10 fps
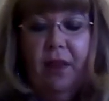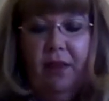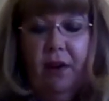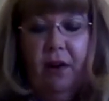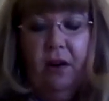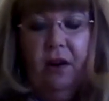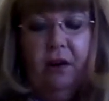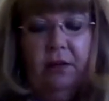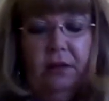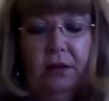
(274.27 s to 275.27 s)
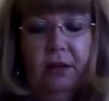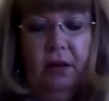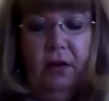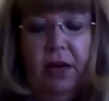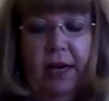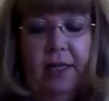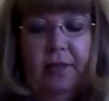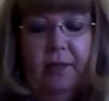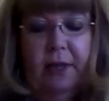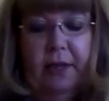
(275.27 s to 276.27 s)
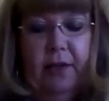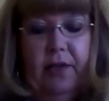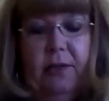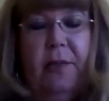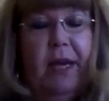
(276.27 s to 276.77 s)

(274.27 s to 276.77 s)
There are all kinds of players,